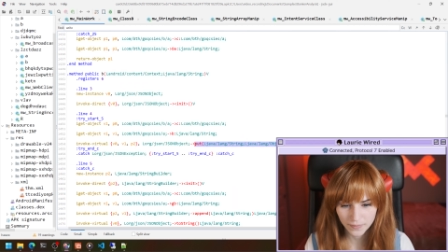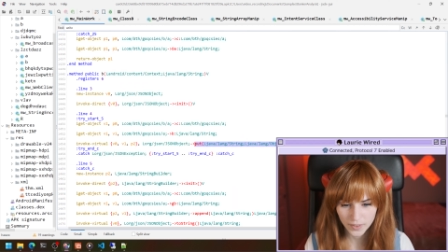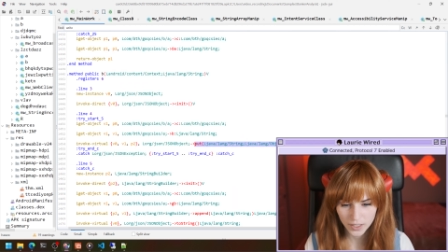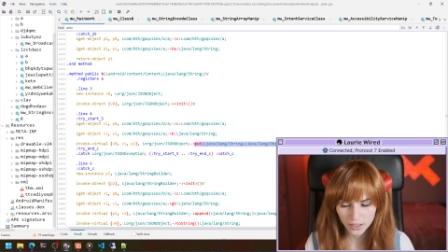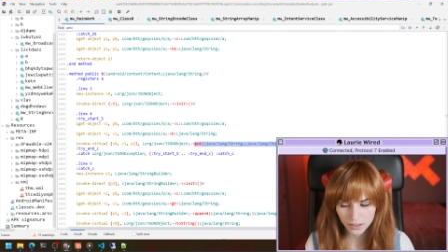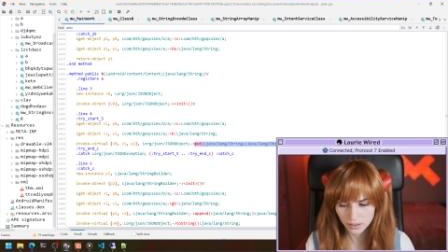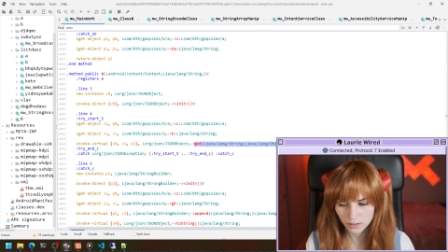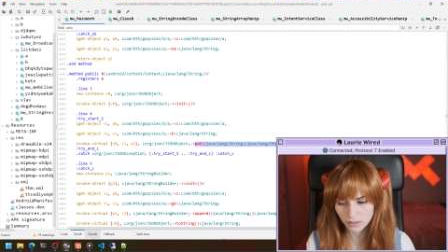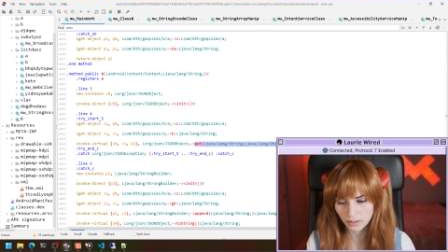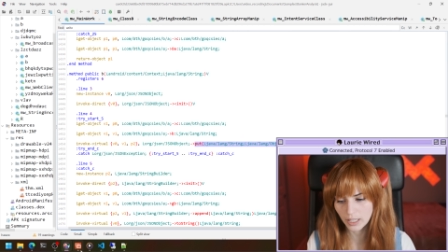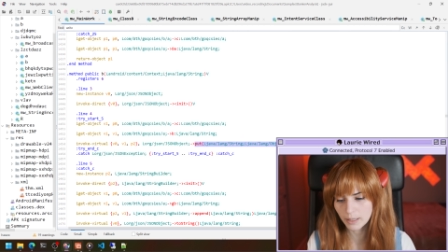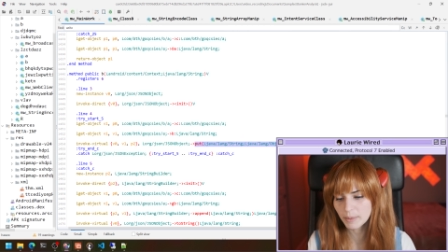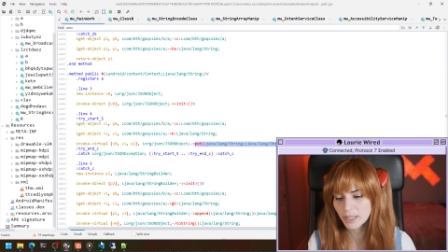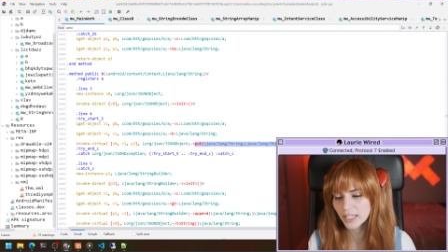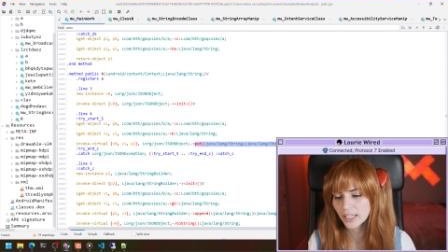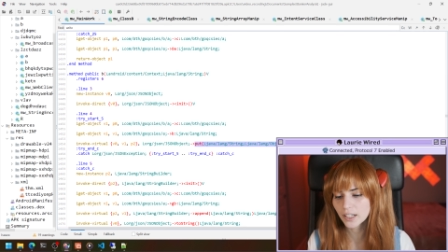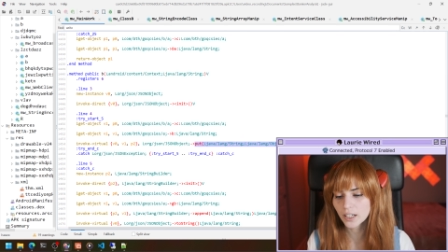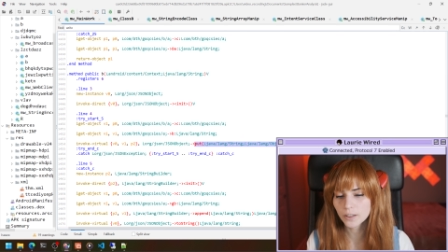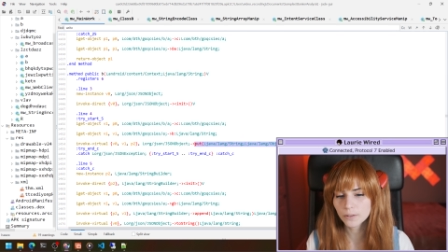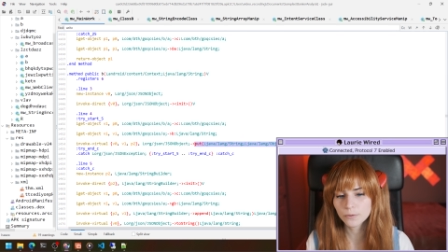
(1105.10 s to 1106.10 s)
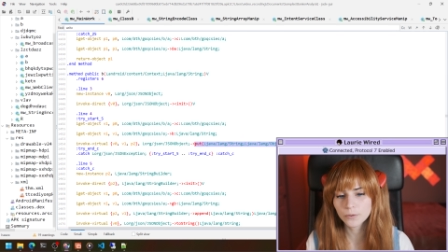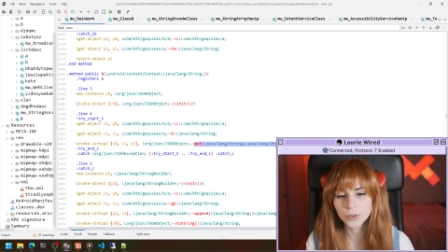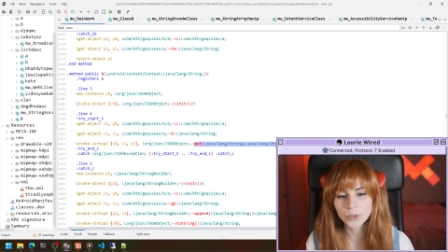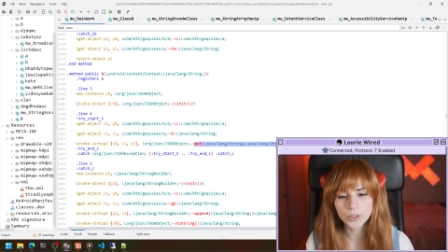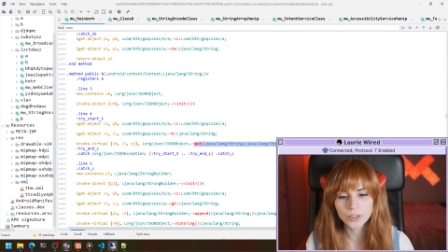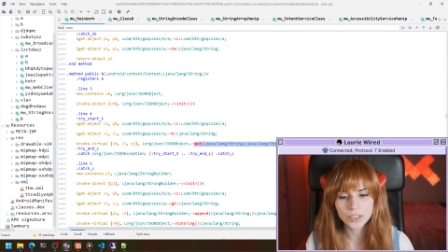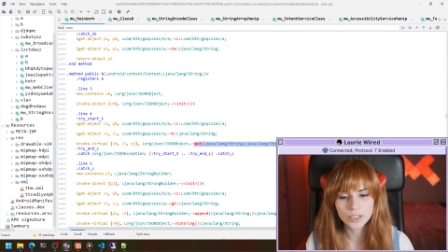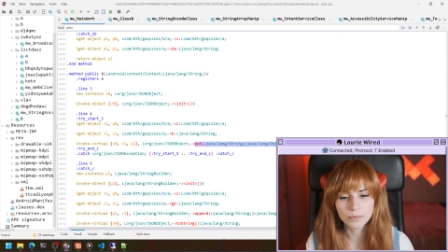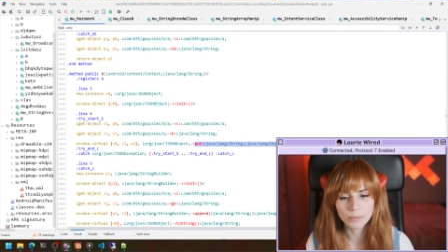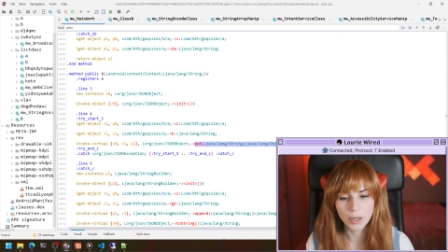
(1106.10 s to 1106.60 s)
So let me get our
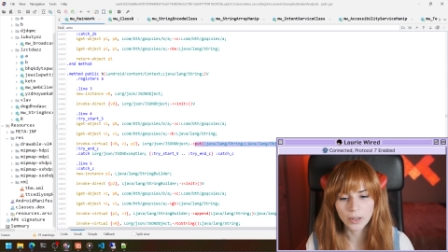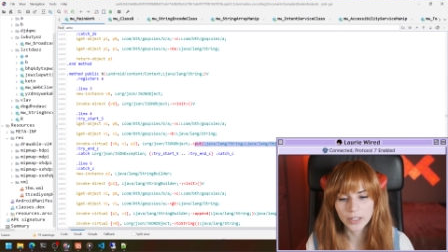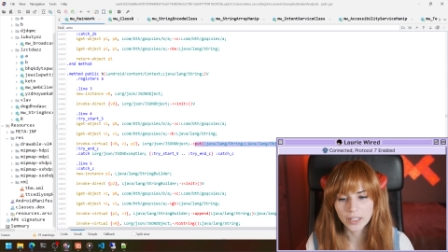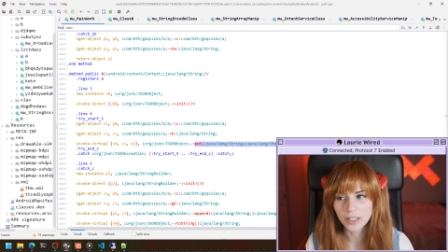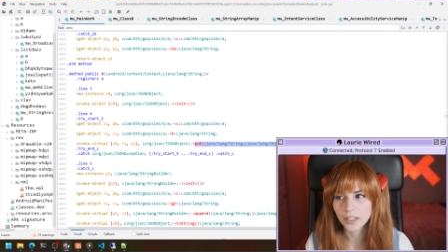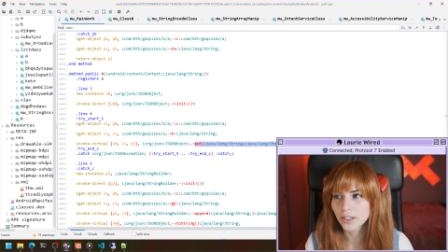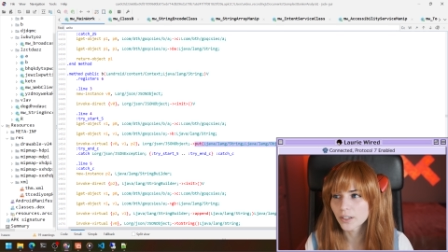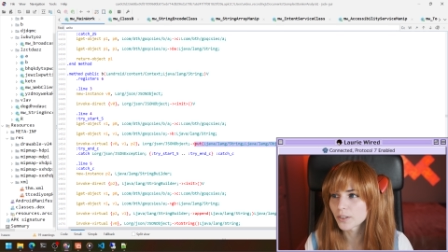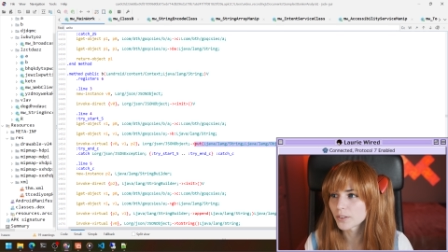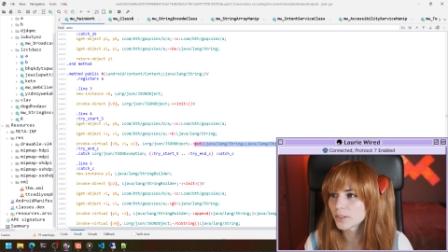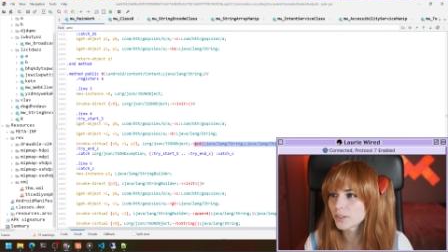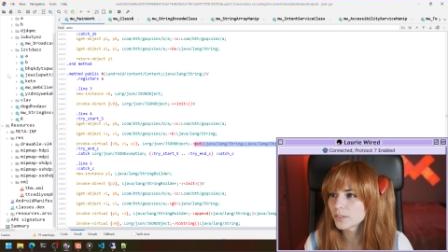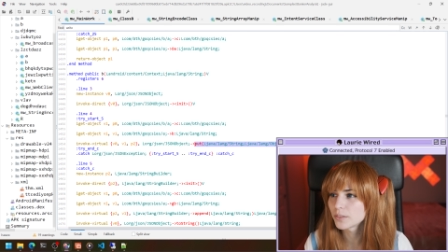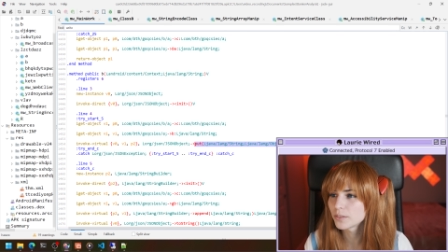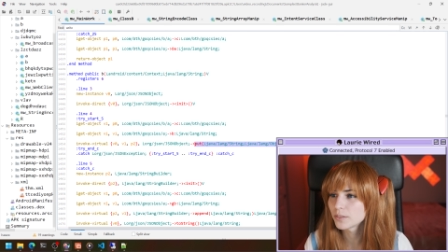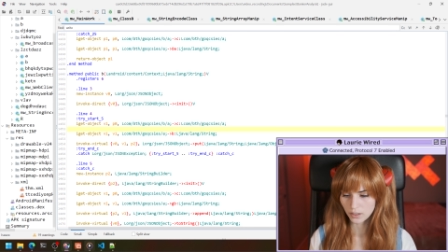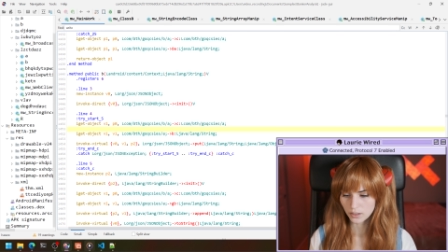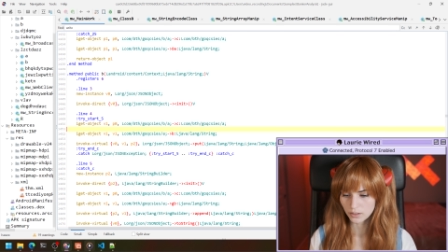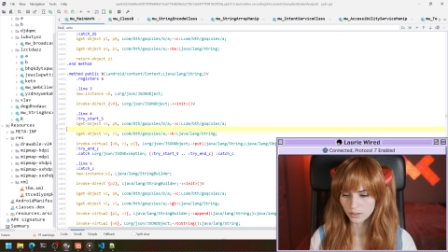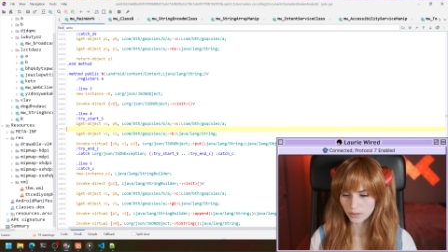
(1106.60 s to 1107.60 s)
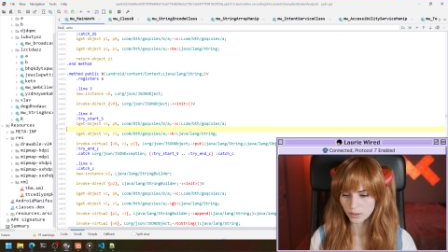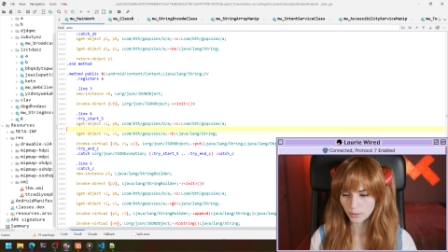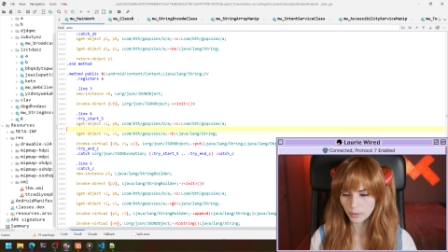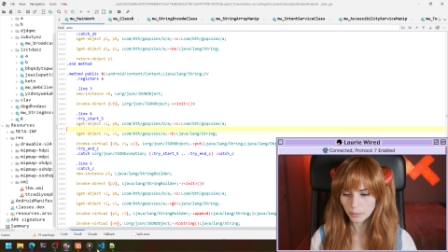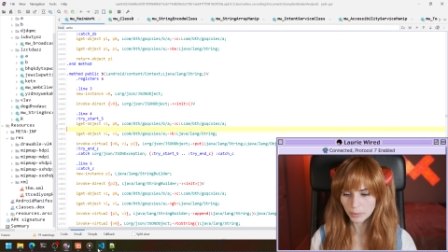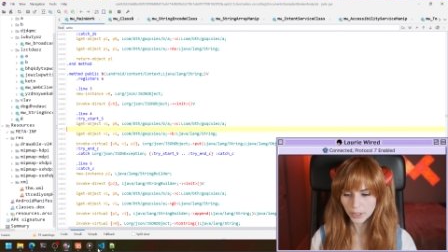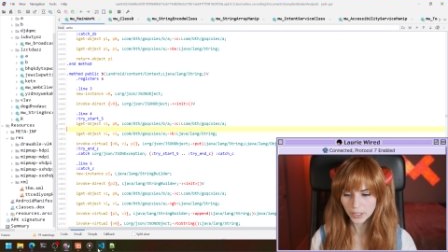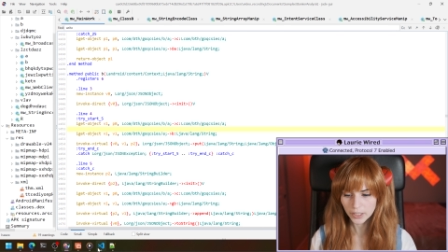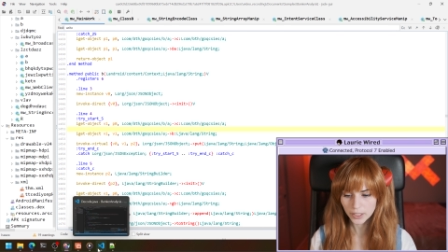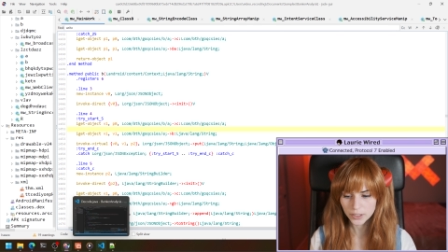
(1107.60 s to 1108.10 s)
full Smali code. So what
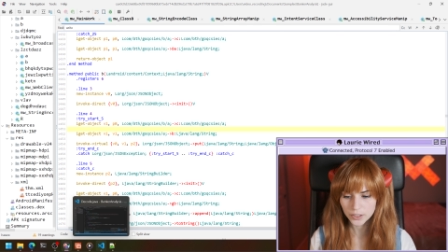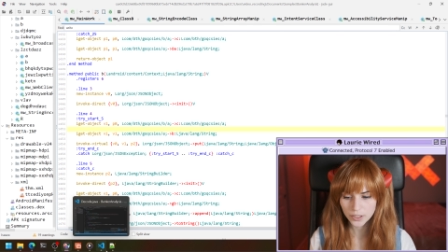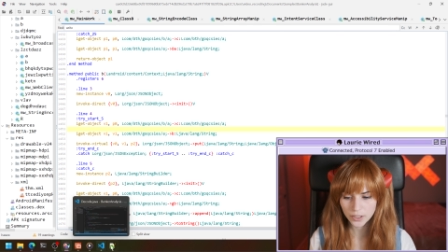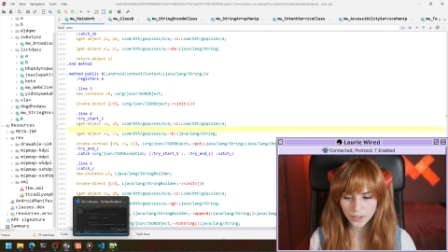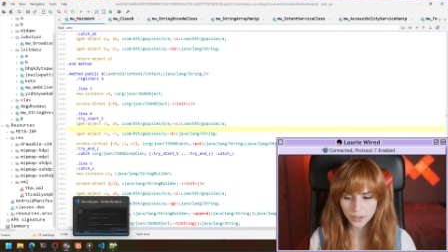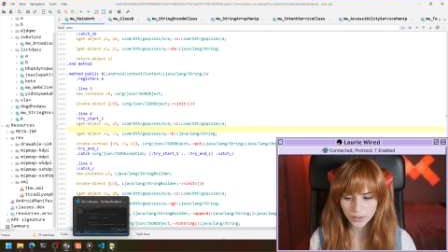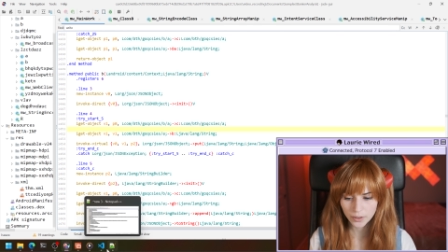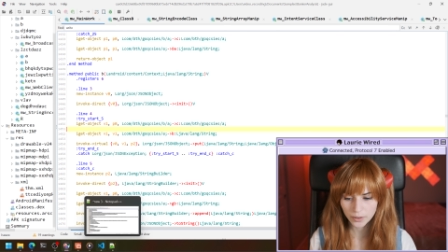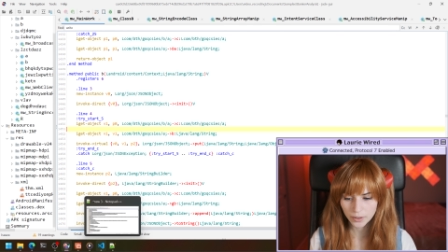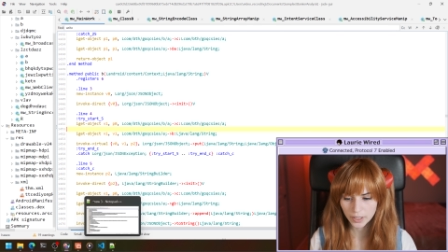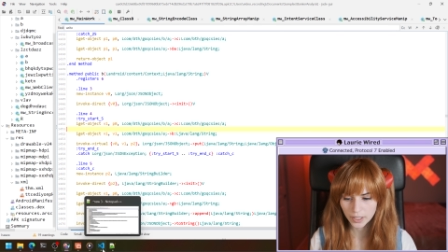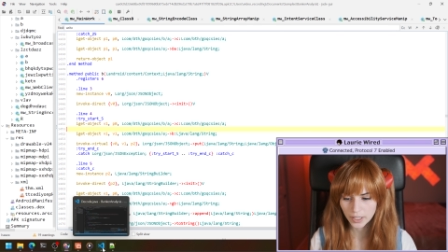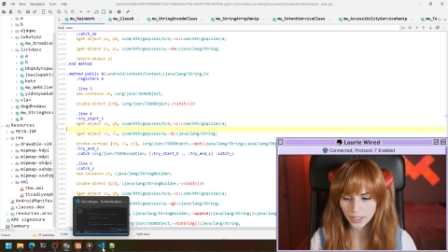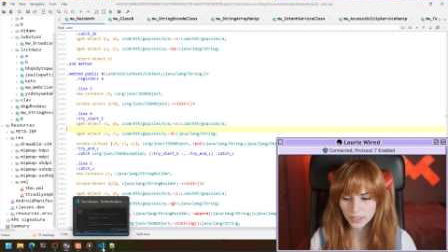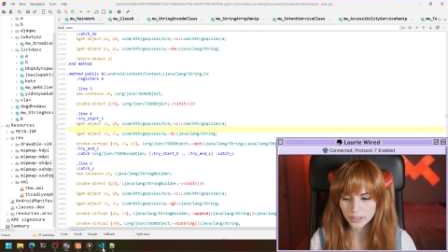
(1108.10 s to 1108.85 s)
we're gonna do is